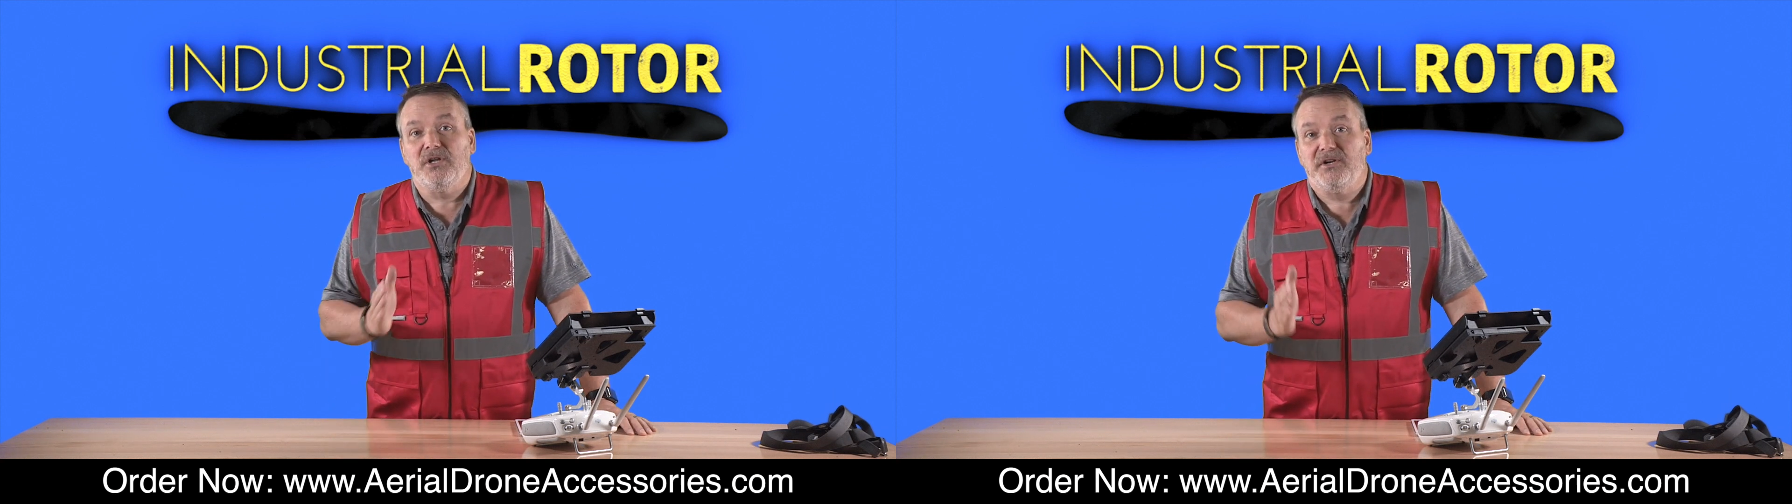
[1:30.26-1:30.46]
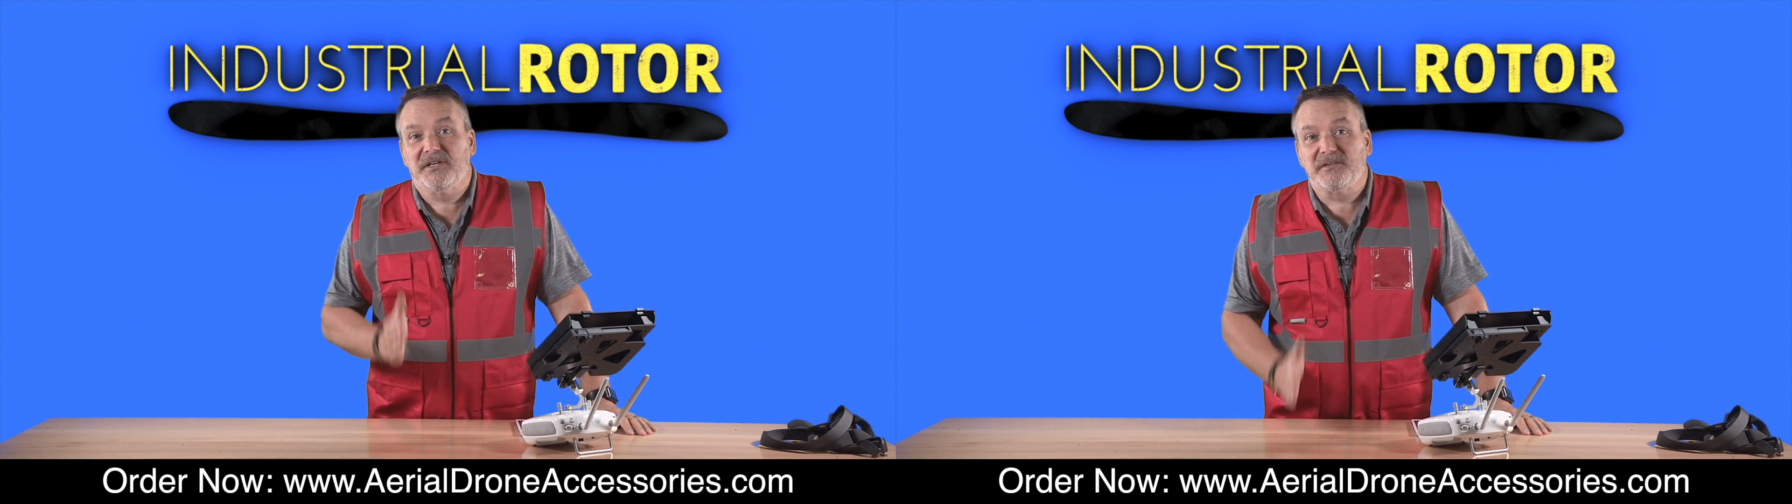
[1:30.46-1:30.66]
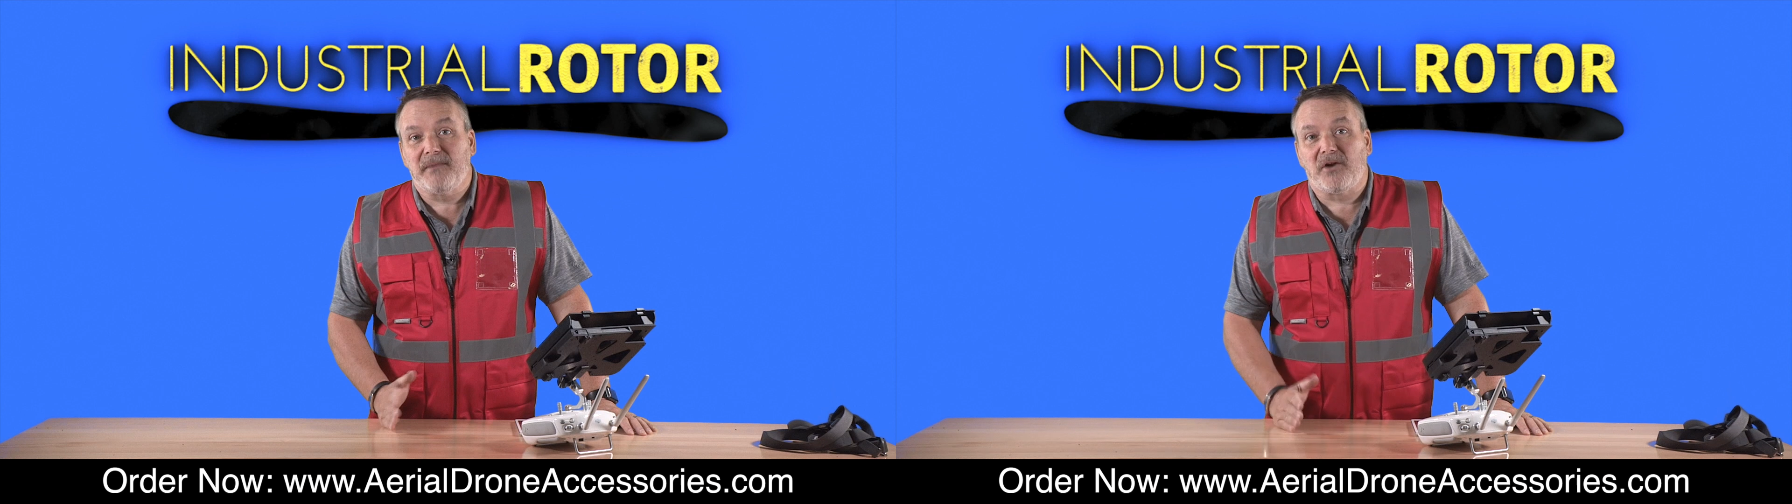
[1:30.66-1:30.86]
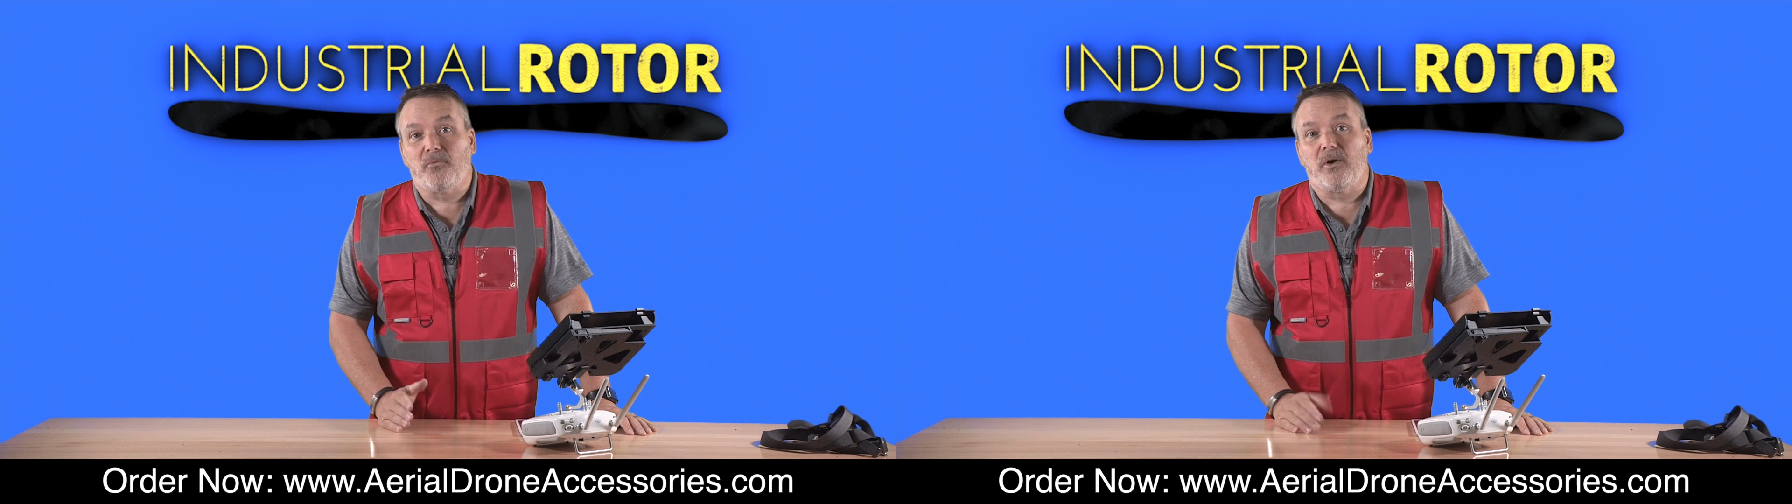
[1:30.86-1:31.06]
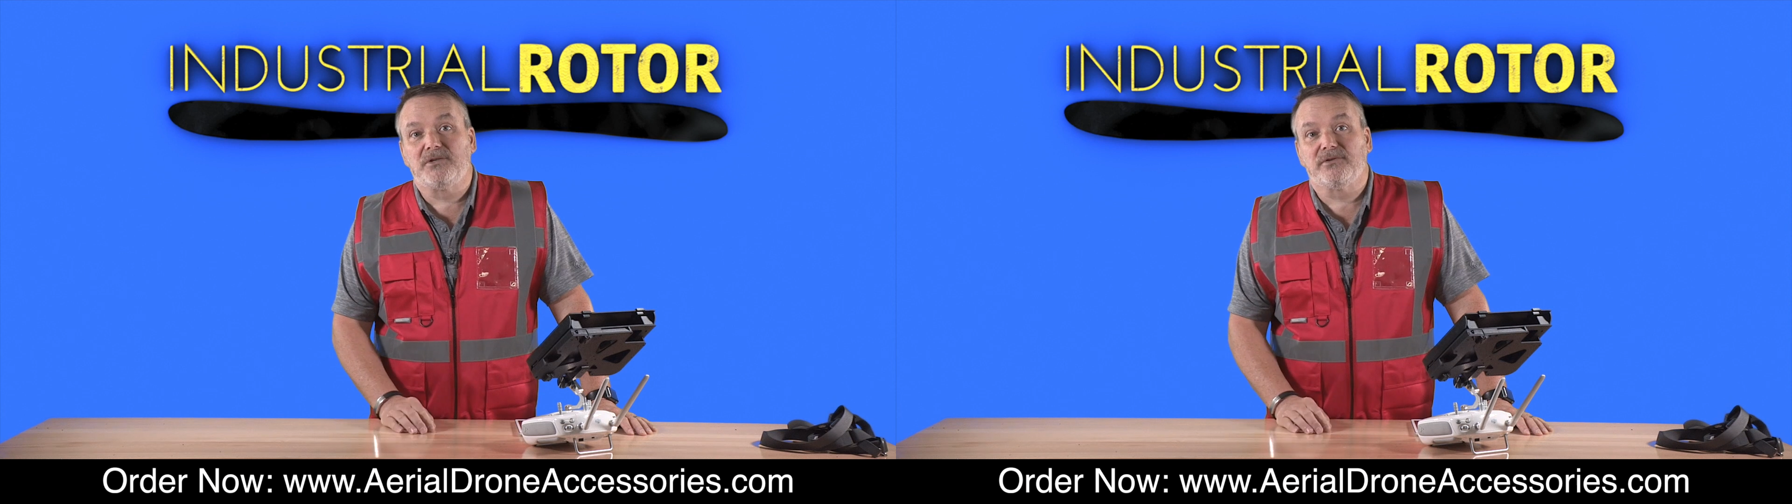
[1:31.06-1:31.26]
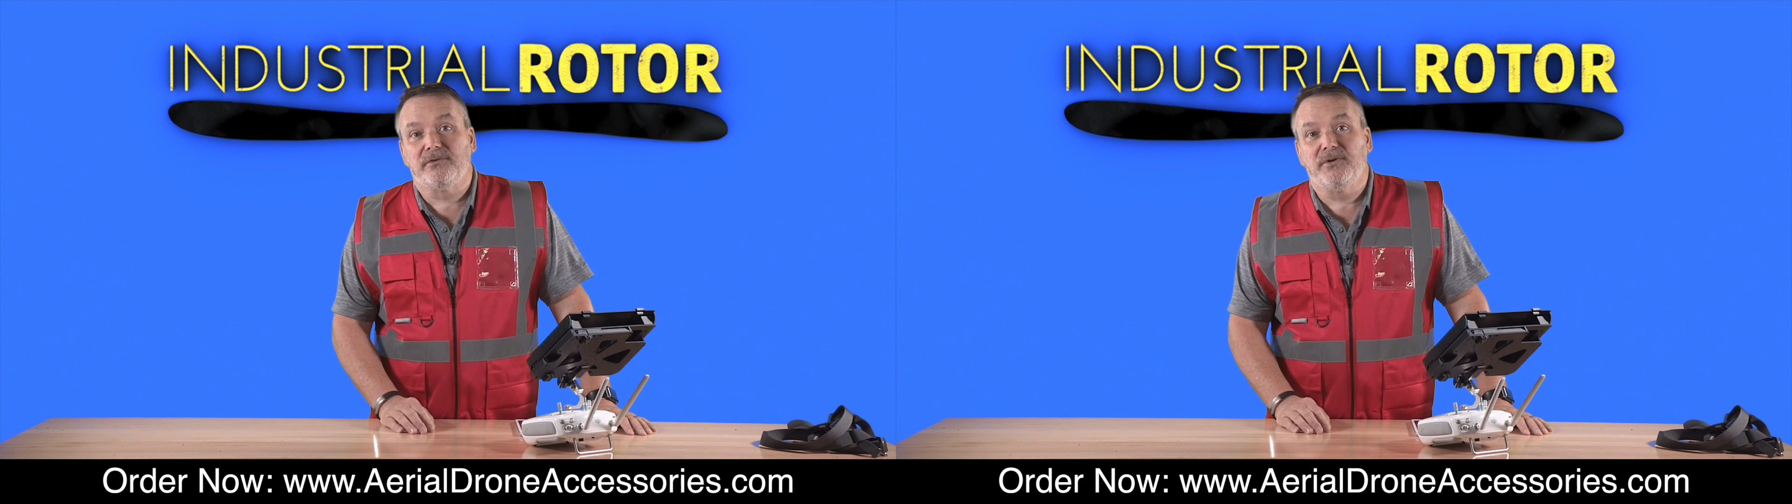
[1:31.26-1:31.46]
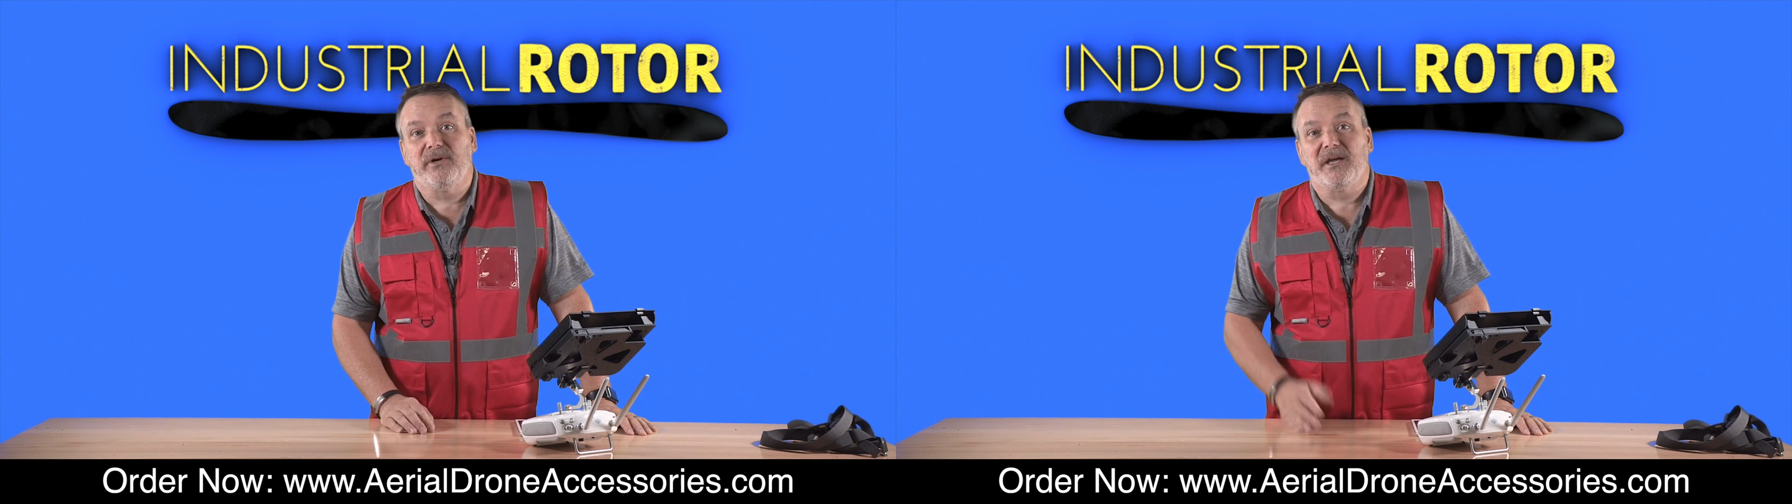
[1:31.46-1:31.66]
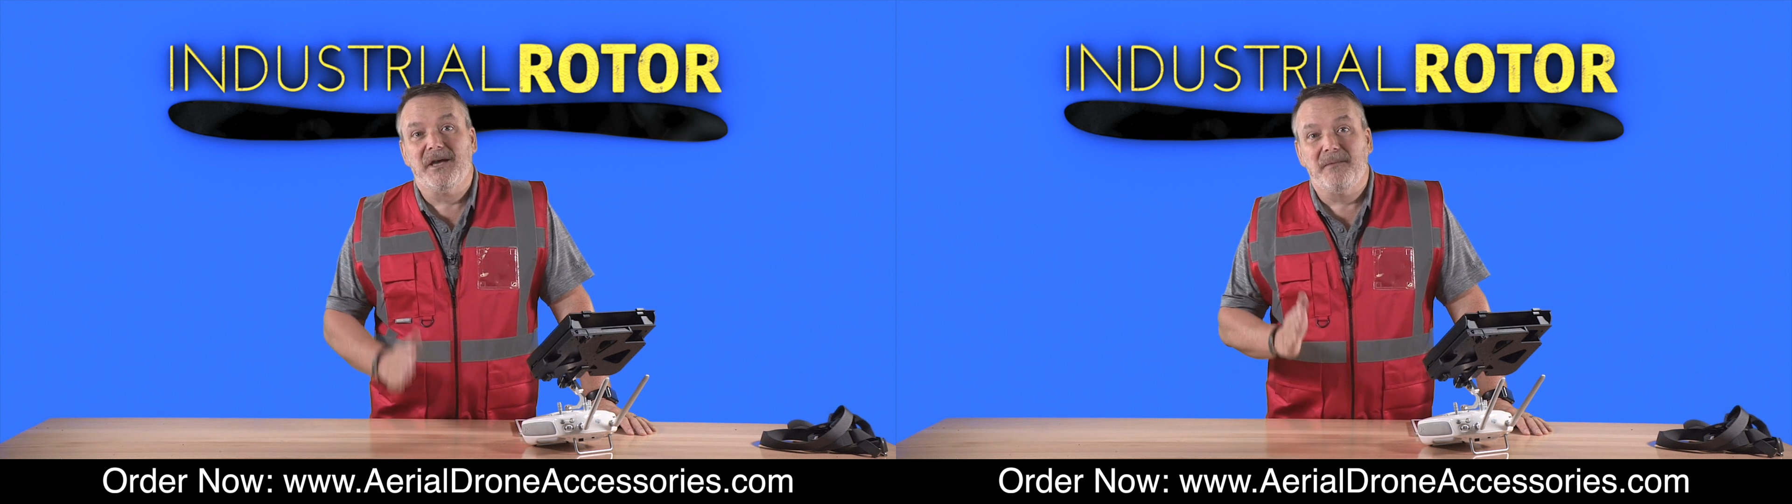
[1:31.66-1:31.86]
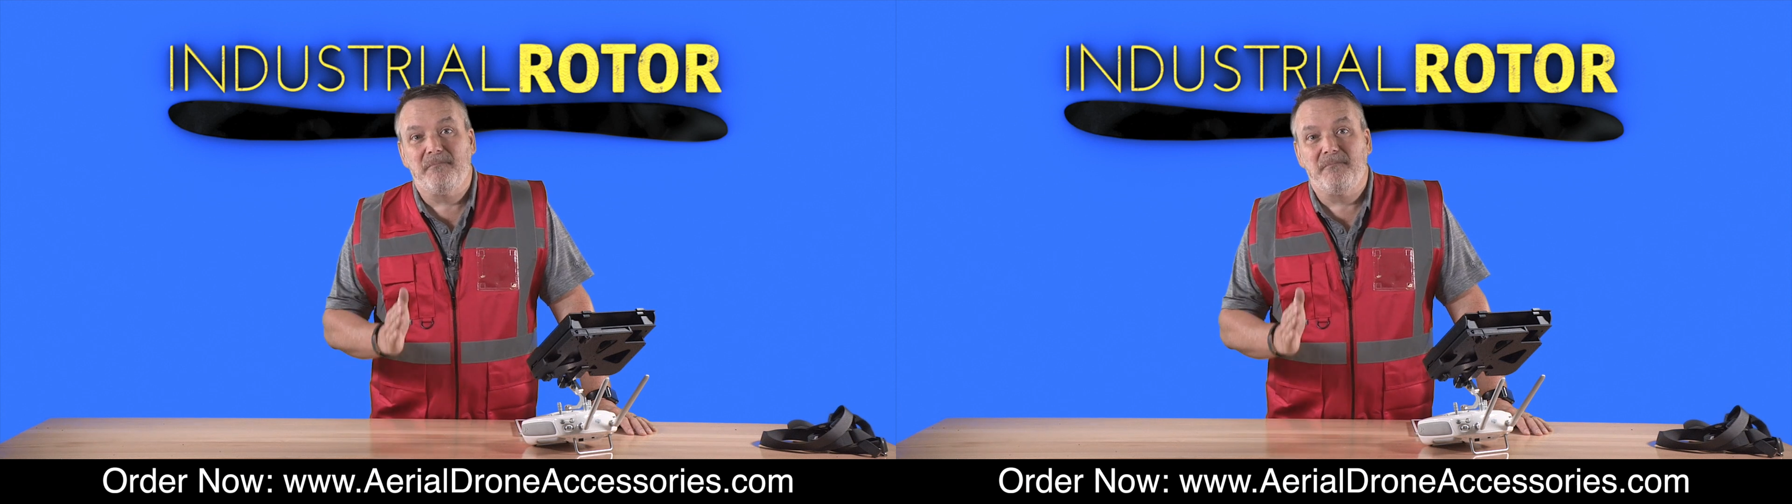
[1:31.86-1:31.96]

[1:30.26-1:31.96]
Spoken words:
It doesn't matter what you're doing.